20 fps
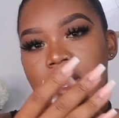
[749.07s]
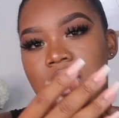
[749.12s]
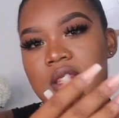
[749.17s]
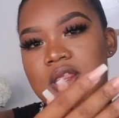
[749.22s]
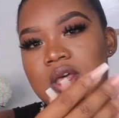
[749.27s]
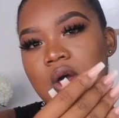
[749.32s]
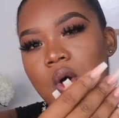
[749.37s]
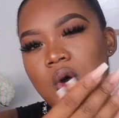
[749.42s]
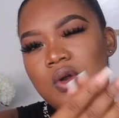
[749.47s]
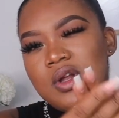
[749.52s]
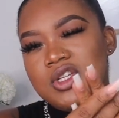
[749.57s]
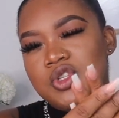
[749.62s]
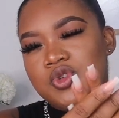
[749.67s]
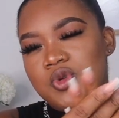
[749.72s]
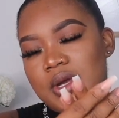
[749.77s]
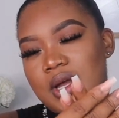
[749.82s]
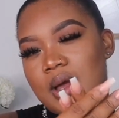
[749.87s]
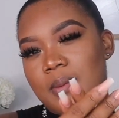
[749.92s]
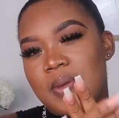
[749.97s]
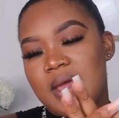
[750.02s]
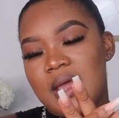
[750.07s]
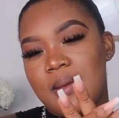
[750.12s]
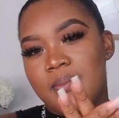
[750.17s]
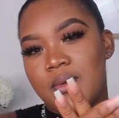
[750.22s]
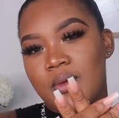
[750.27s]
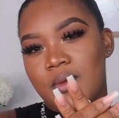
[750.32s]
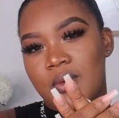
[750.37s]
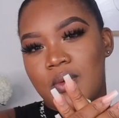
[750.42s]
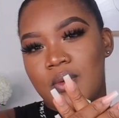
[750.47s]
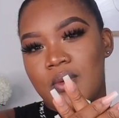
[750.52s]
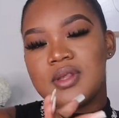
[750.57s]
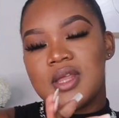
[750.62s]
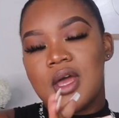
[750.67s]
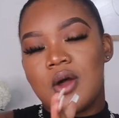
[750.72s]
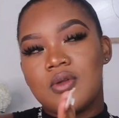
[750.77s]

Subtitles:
They always trigger people. They